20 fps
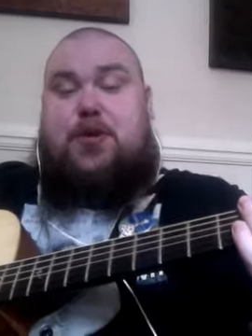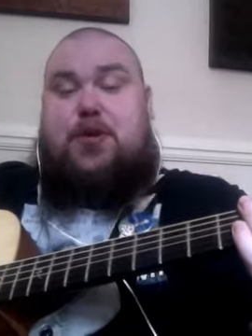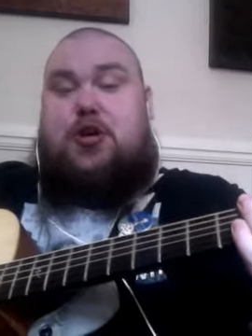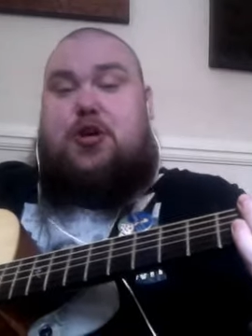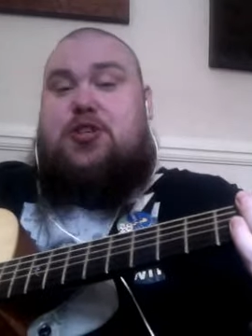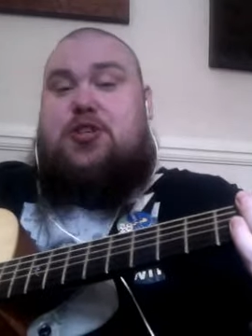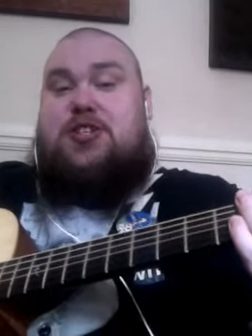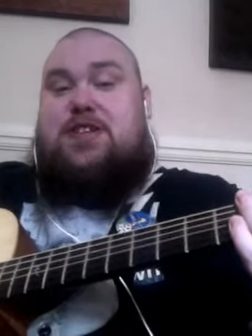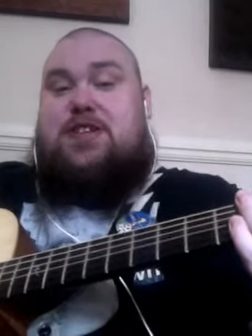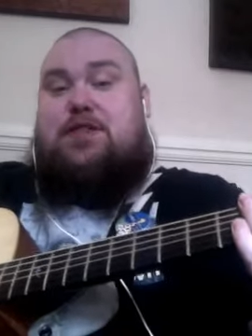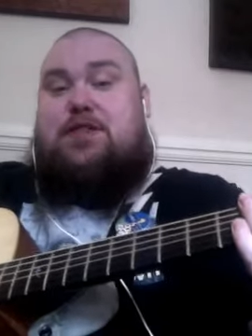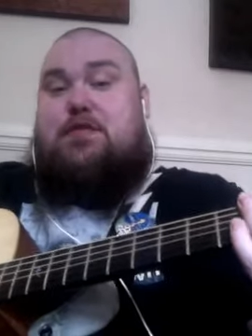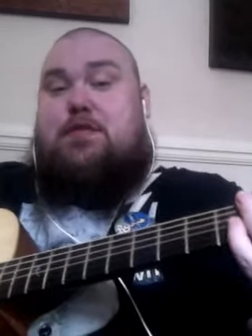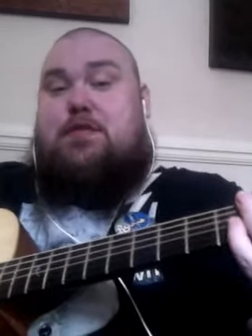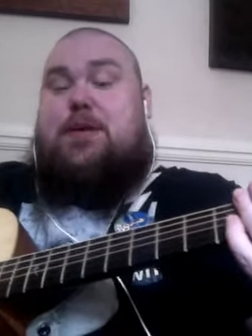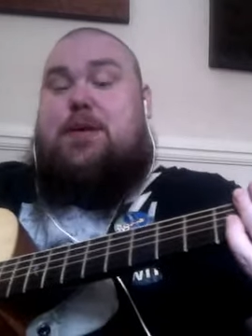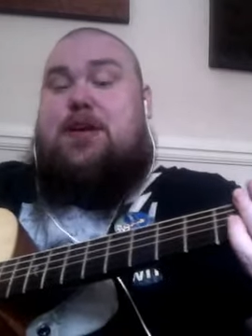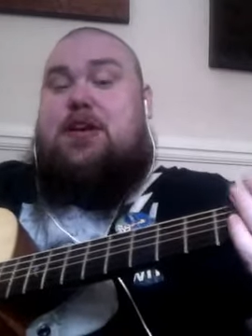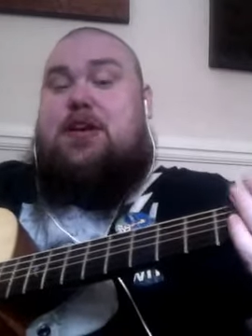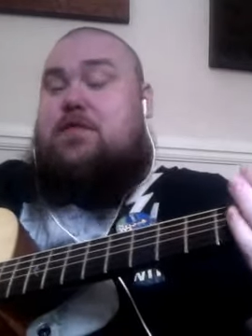Because after you've
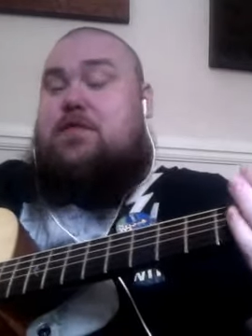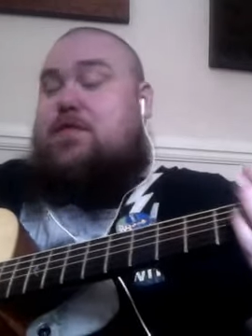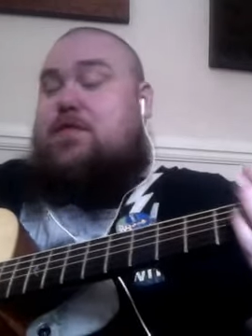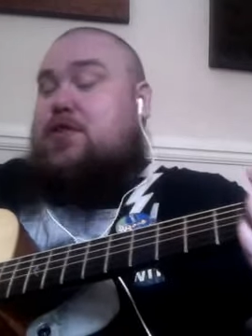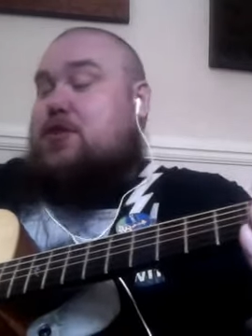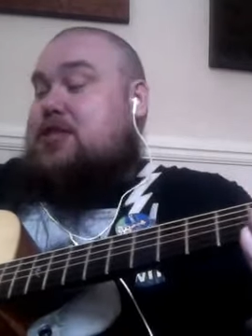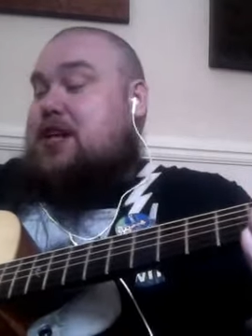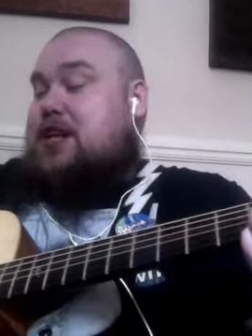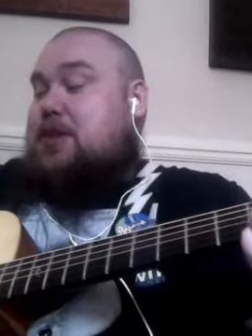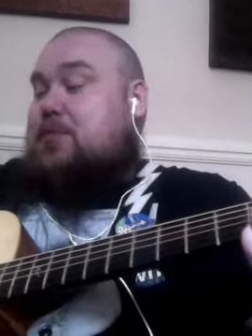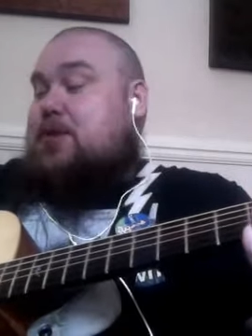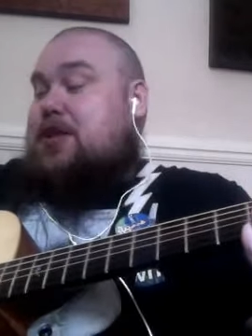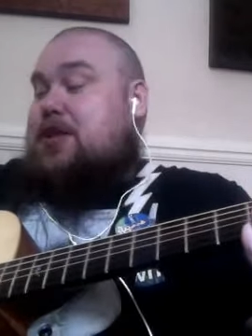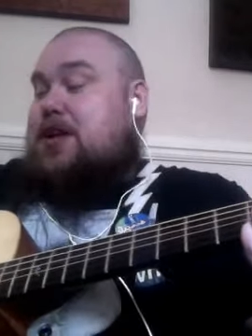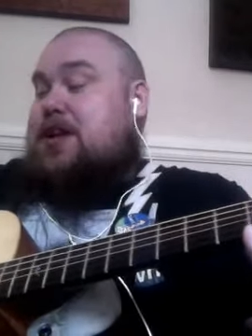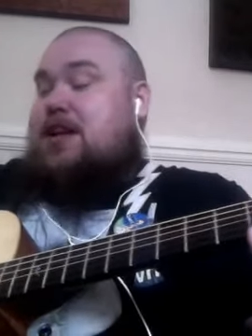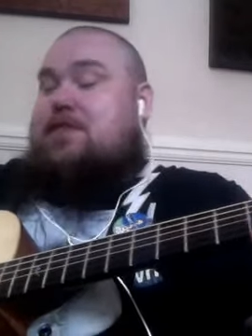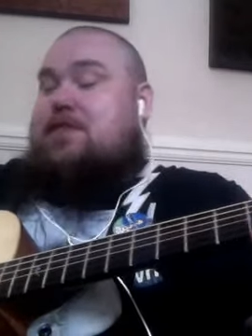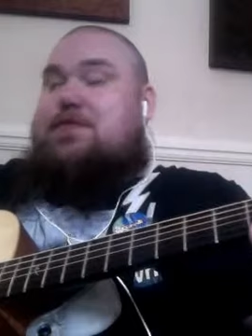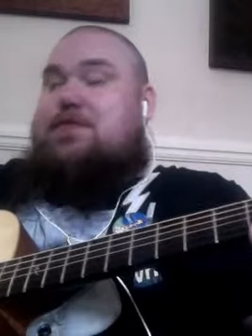repeated it the first time, we
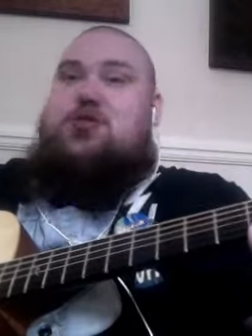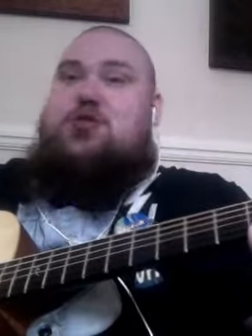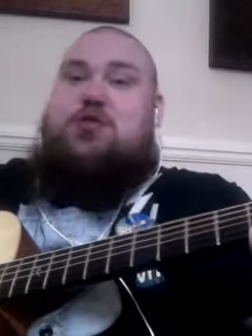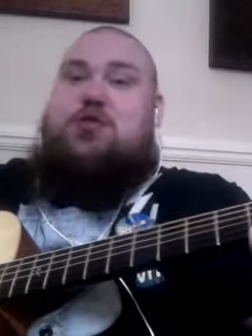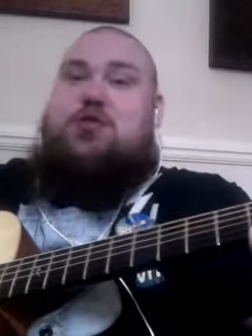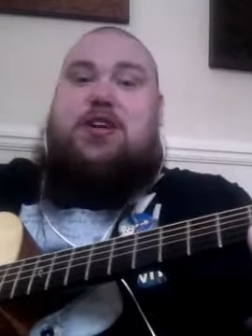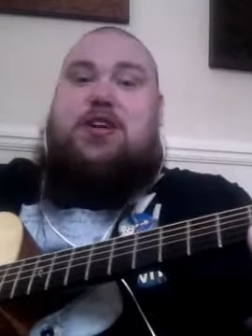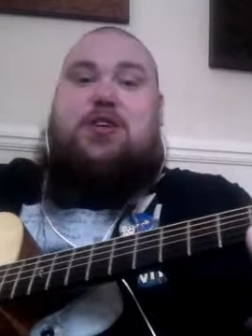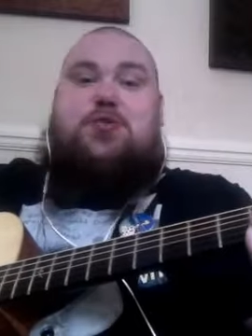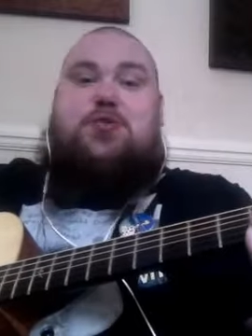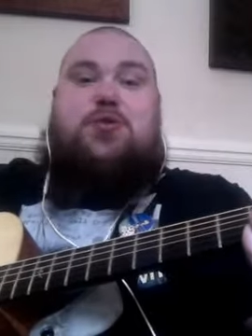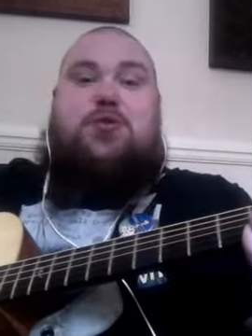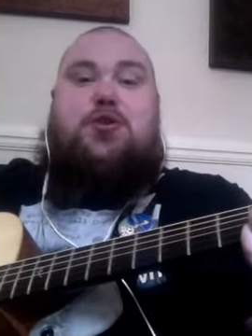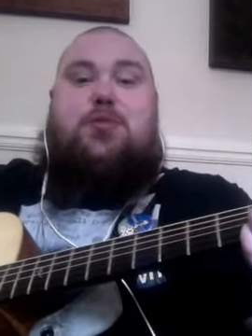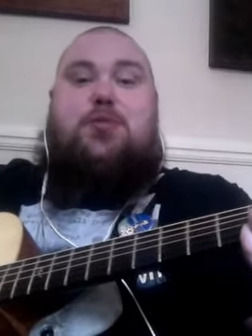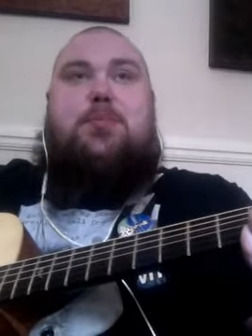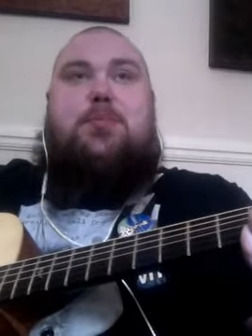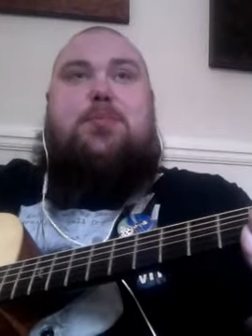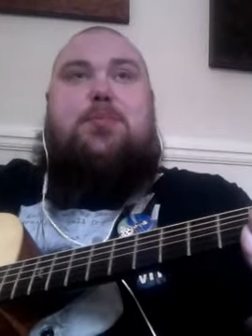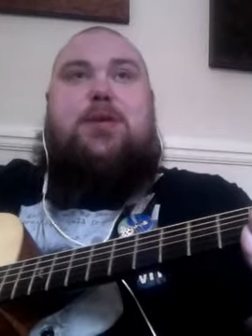then have the strings will
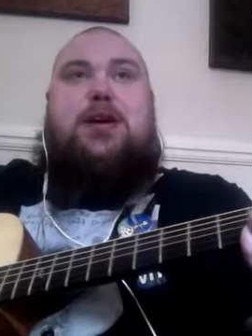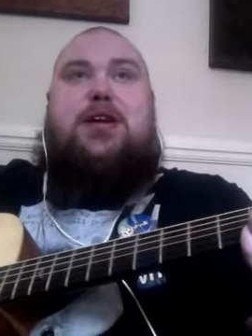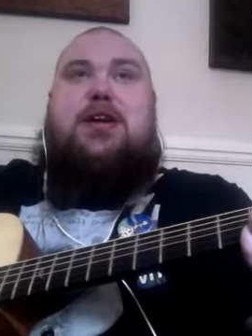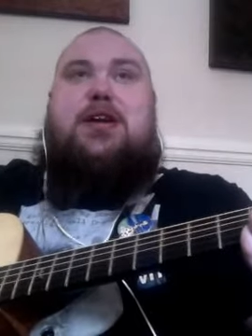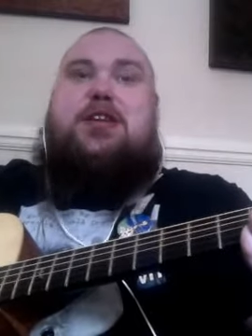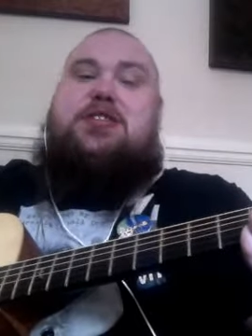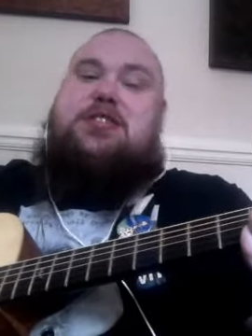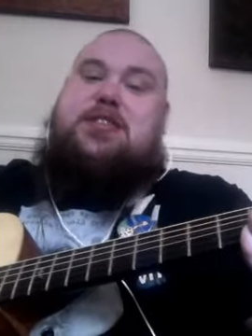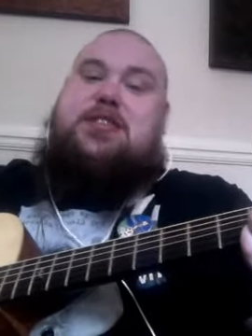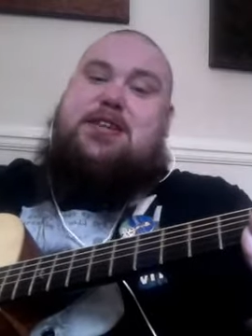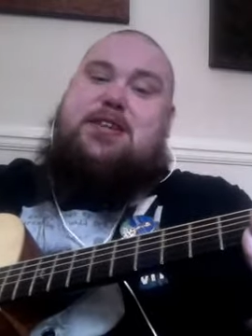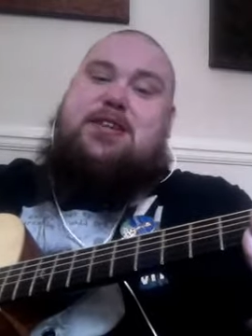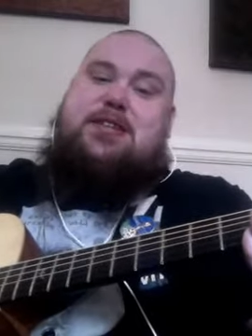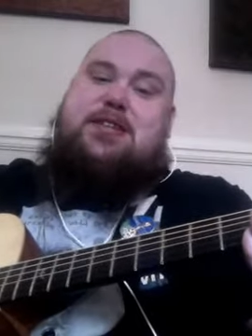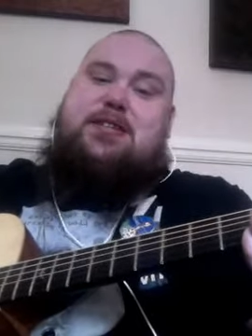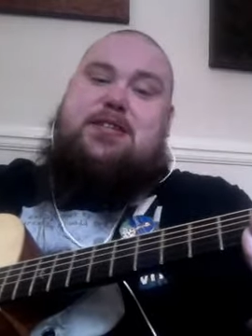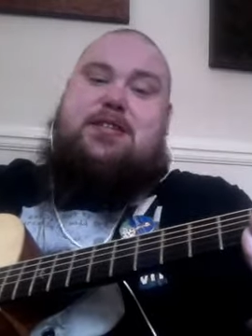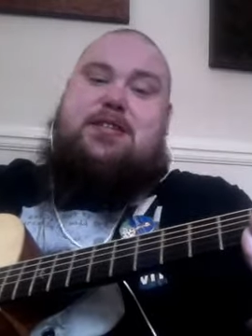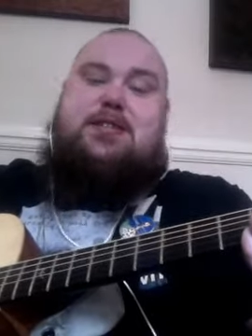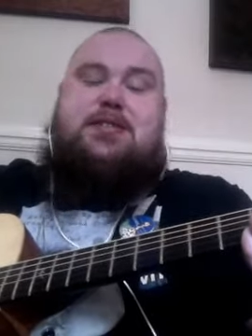come in playing a
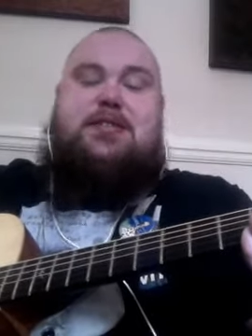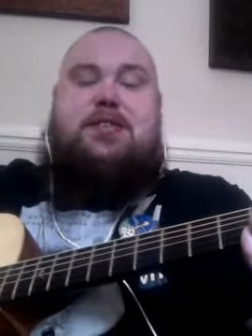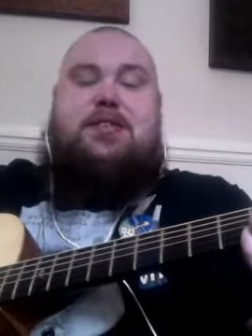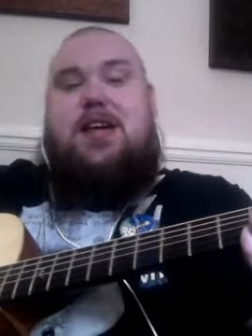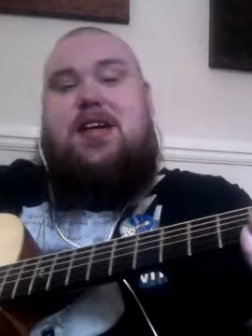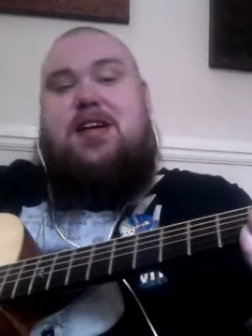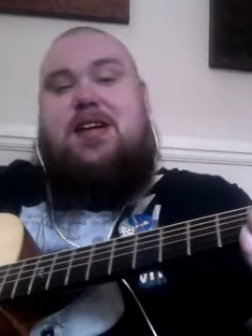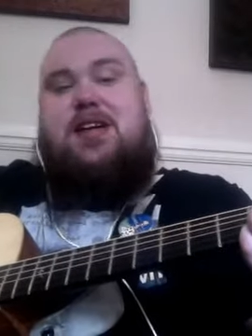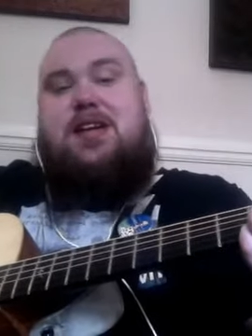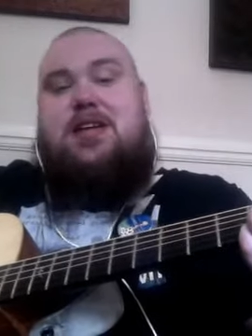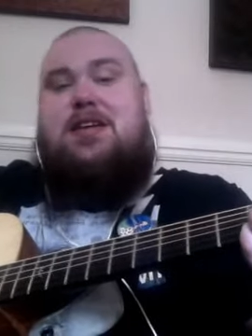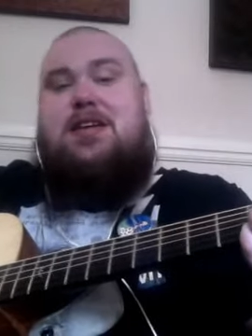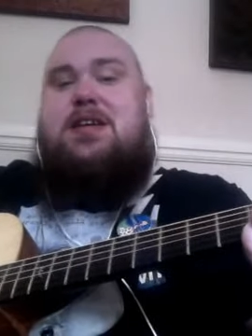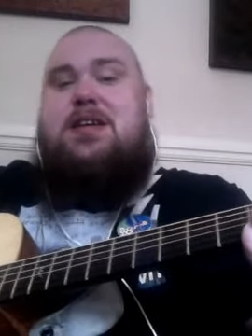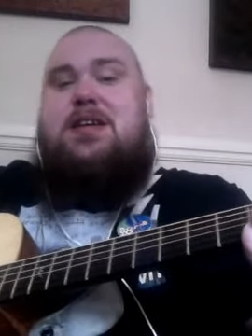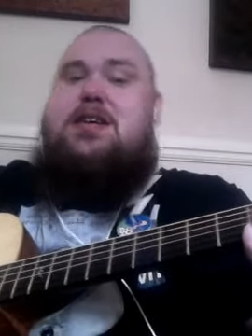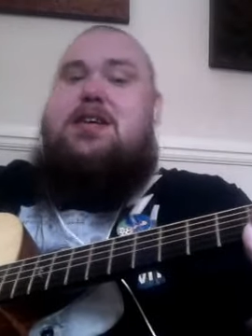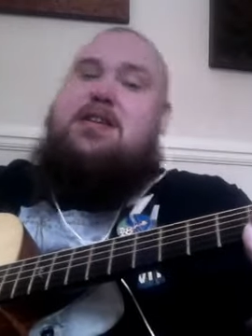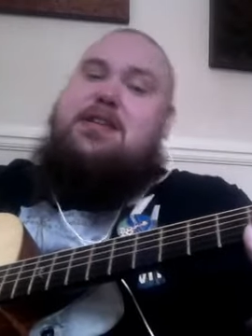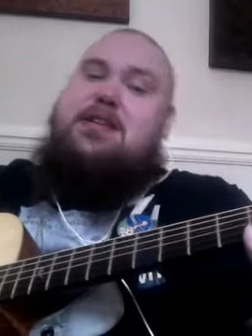dun,
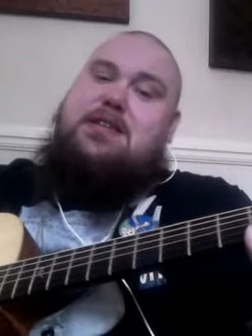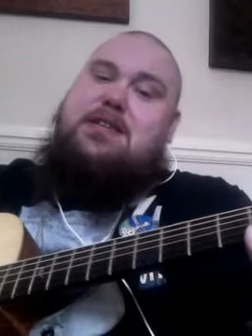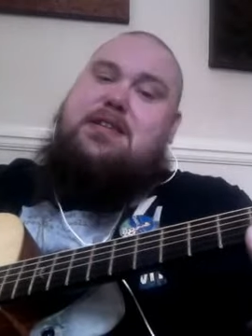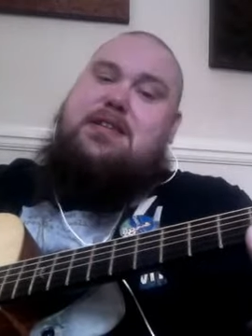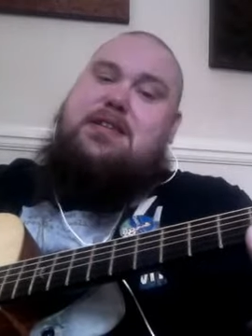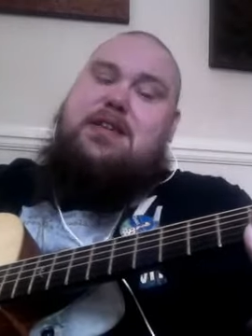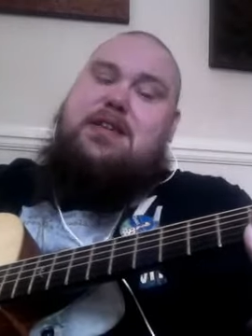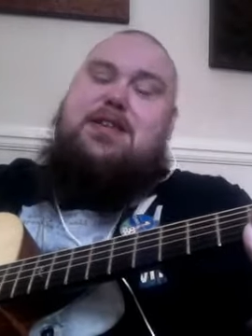dun, dun,